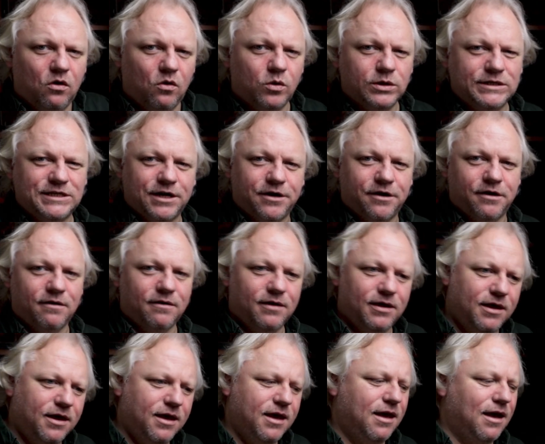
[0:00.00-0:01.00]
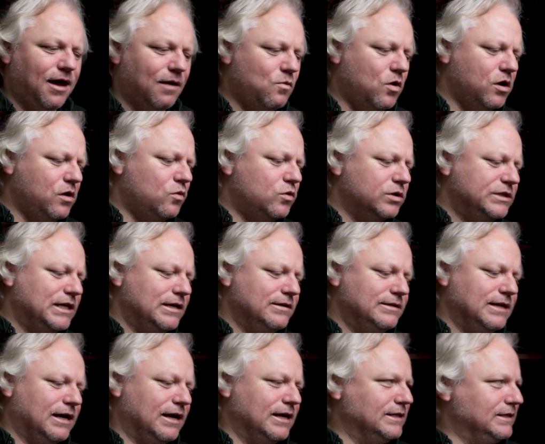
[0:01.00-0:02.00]
Auto. And what Auto
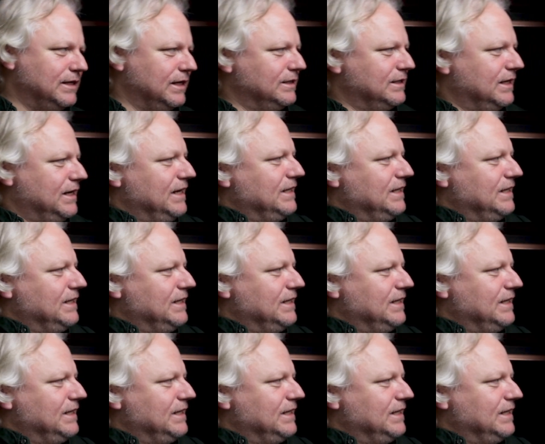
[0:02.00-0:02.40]
does is it